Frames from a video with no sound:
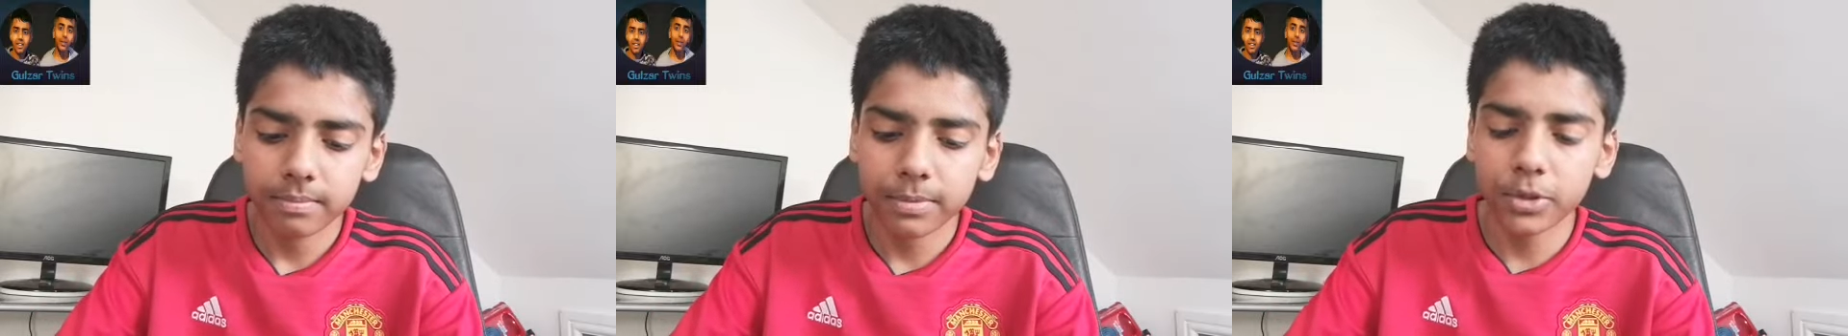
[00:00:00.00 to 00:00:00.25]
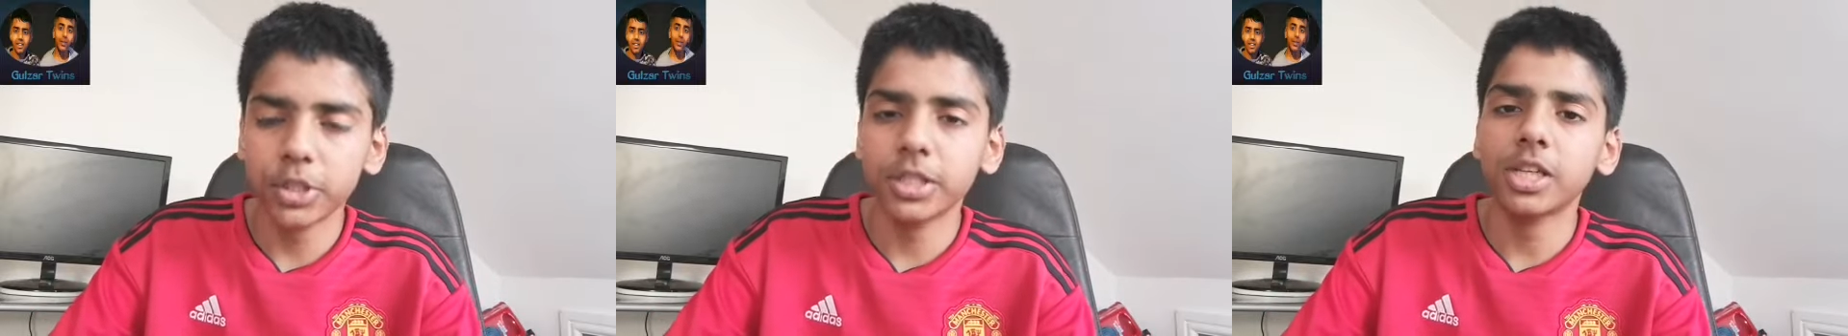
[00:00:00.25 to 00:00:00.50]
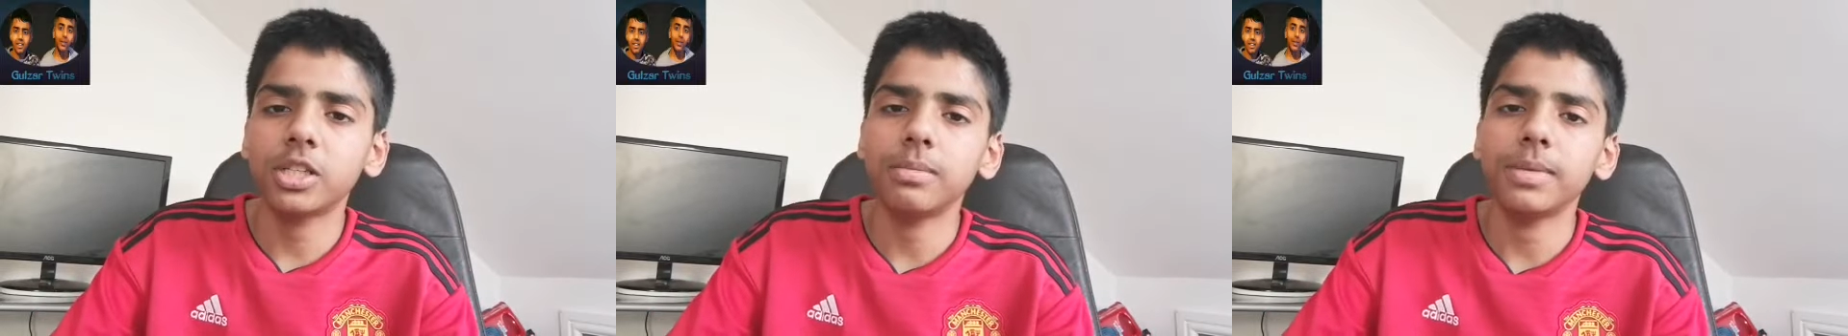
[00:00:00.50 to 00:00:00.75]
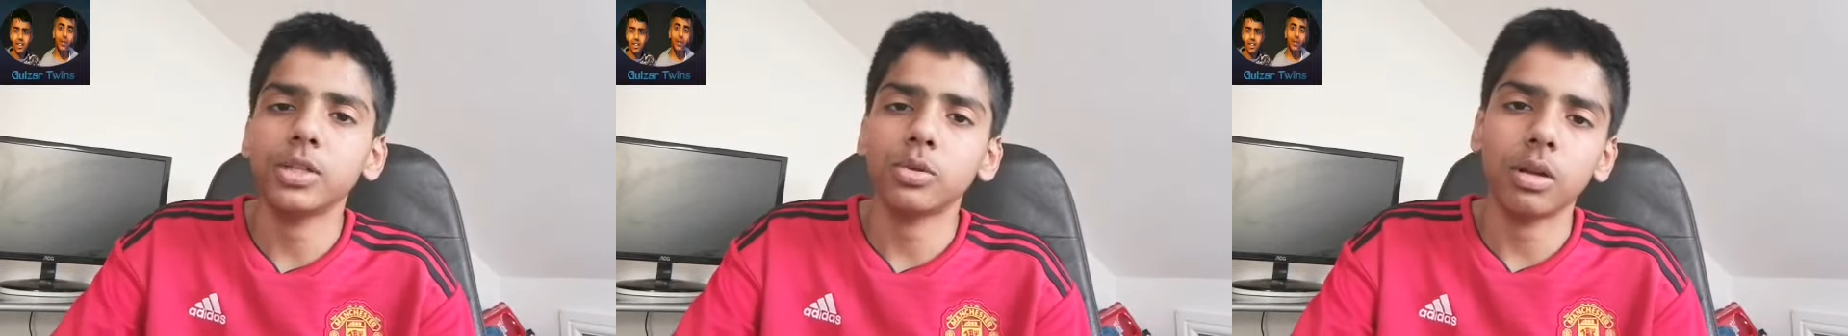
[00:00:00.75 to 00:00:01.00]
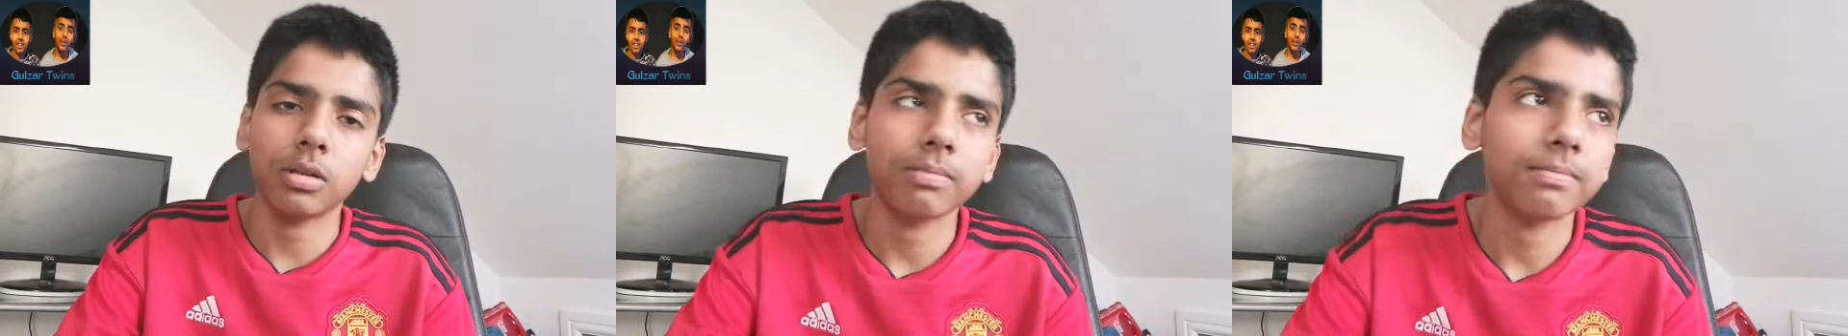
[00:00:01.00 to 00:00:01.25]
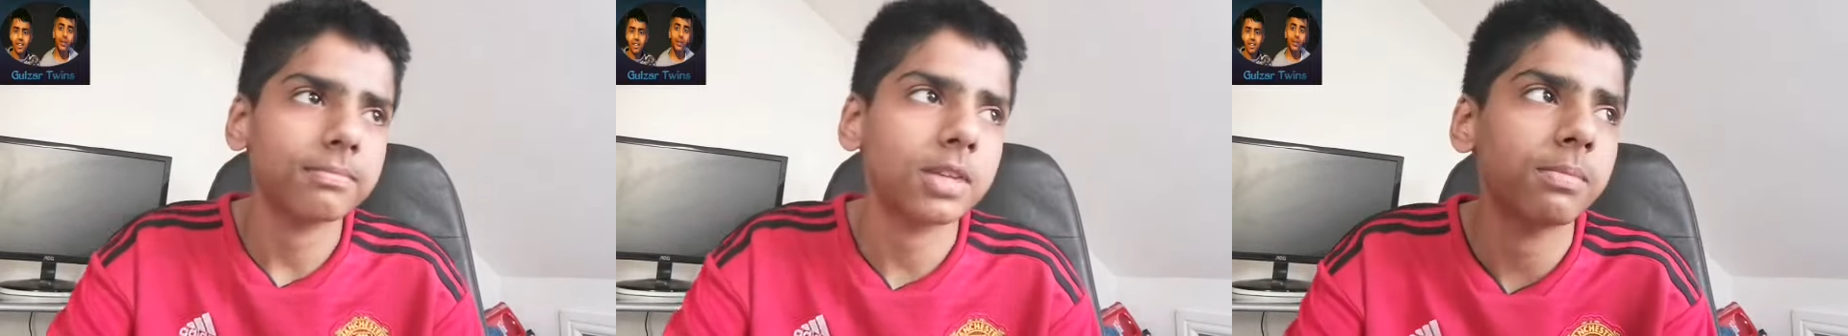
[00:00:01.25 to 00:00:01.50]
But she's nice to me as well.
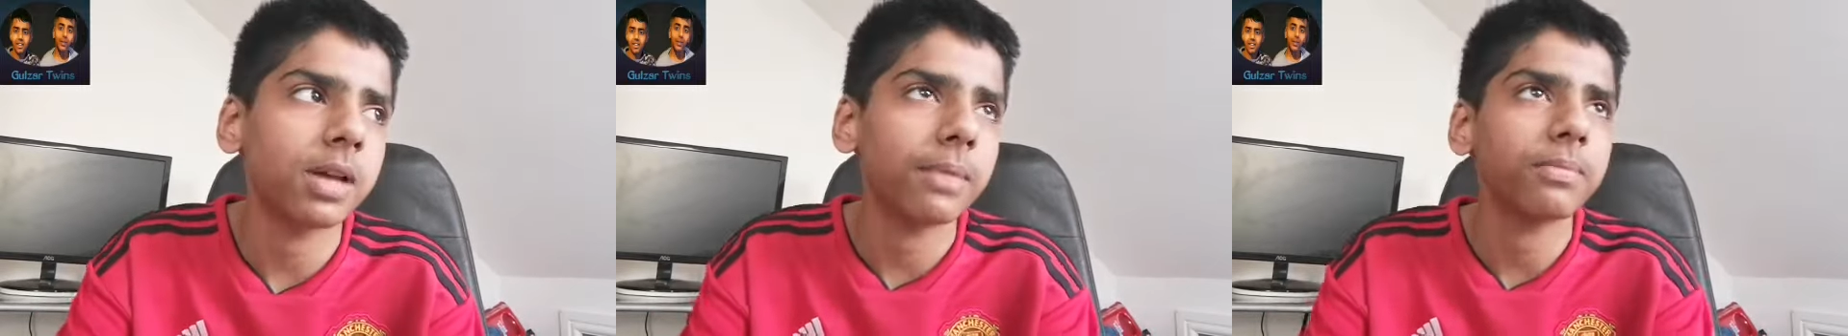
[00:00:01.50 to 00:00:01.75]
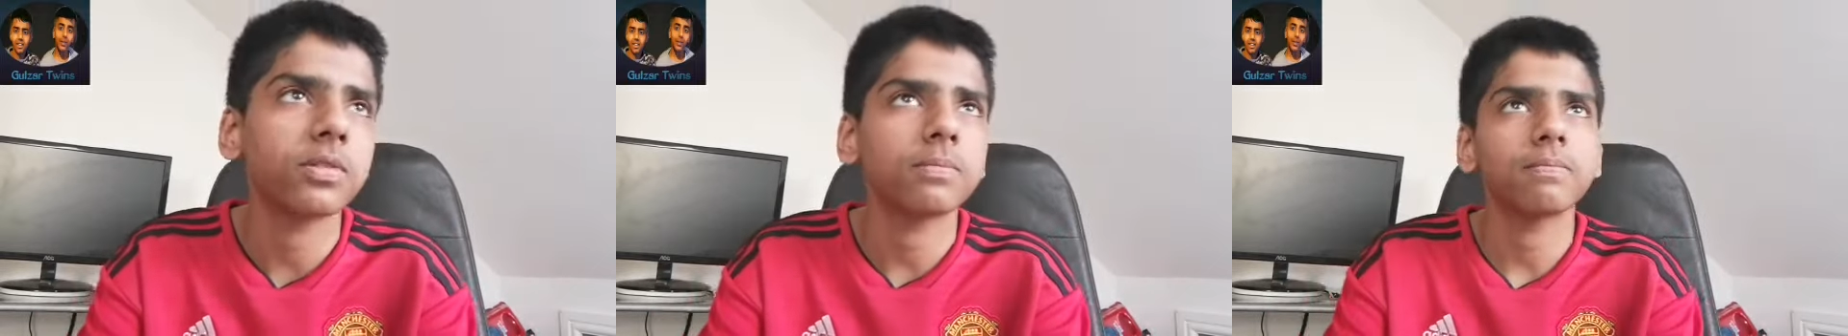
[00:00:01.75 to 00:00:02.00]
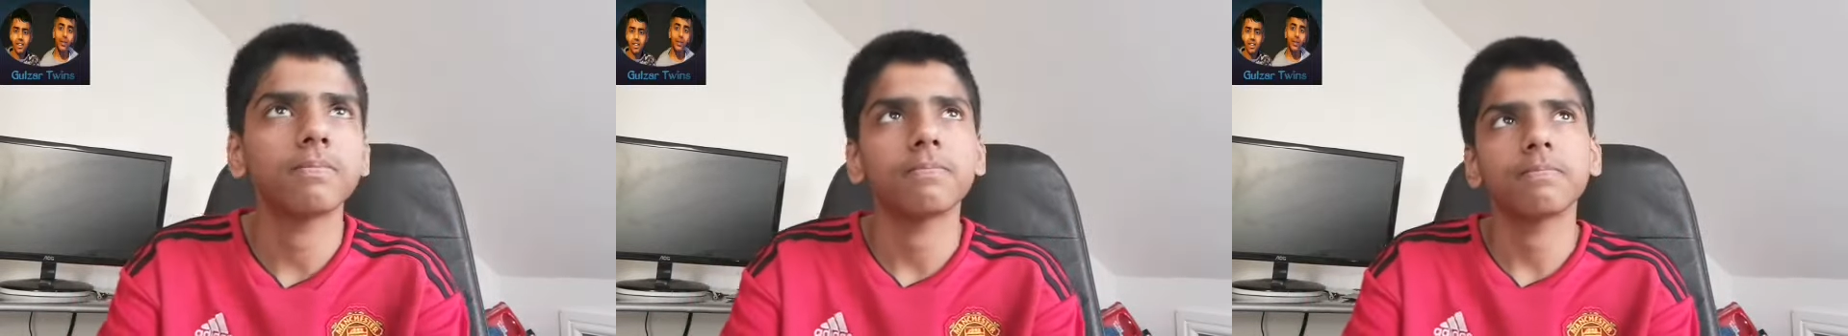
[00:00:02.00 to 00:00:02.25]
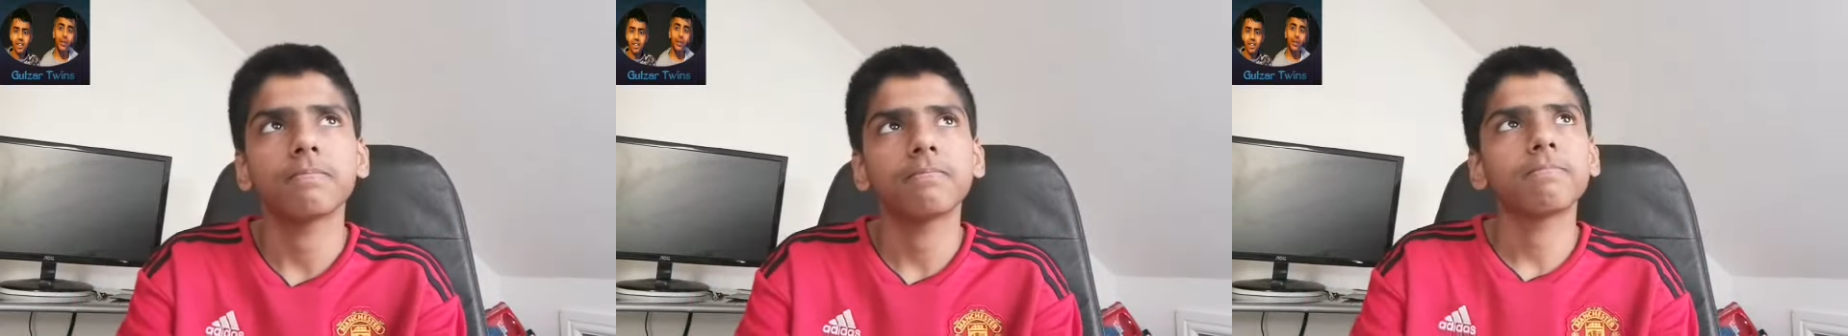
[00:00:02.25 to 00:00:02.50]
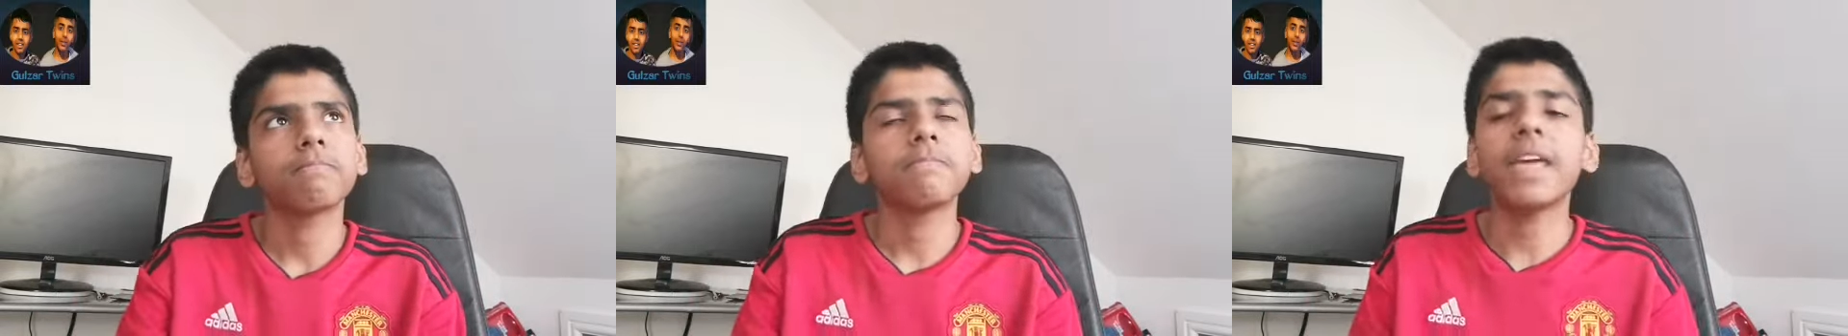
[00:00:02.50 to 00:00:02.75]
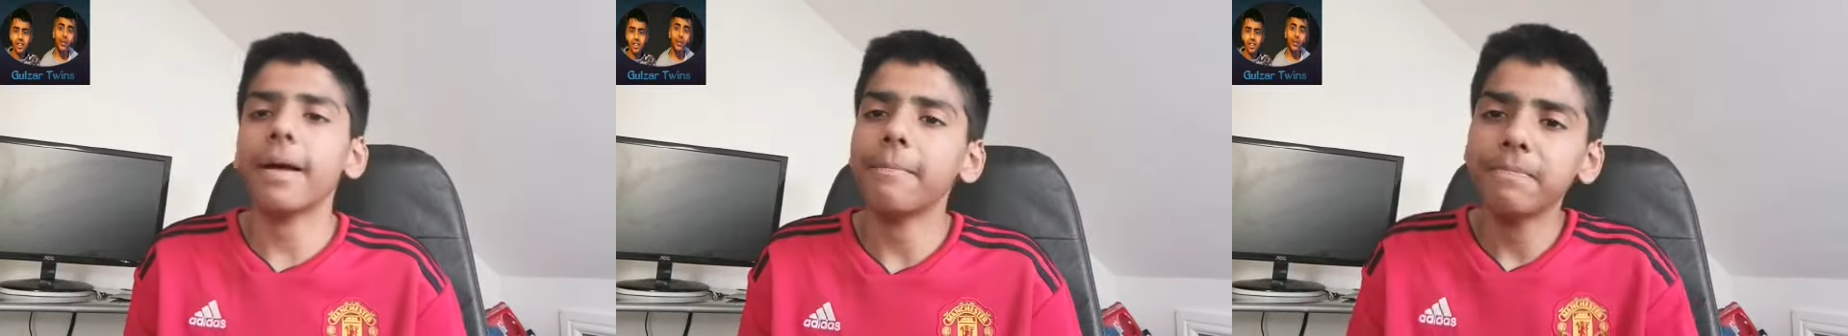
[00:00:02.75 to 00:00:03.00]
Sometimes.
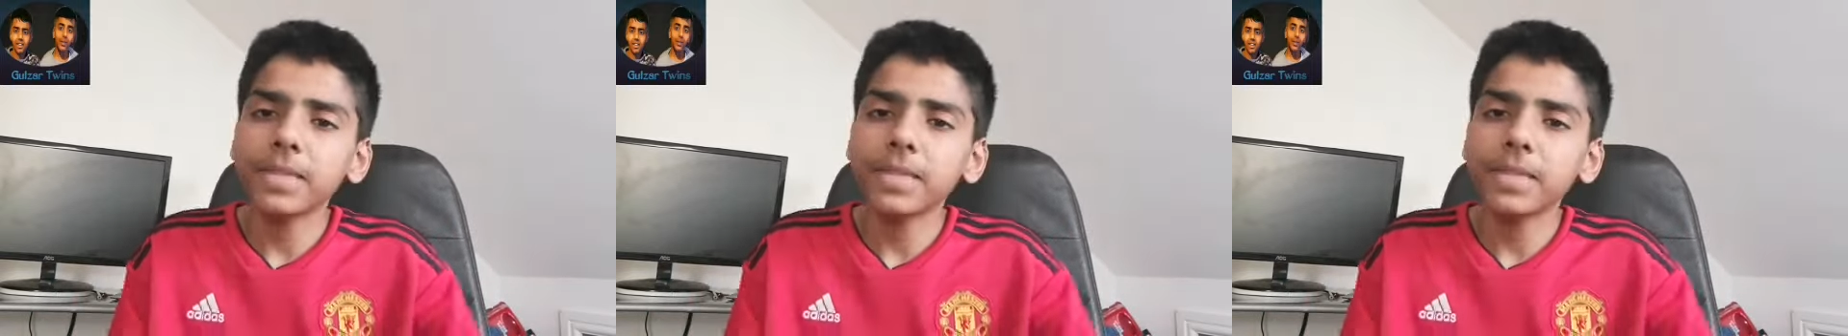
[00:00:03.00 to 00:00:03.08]
Yeah.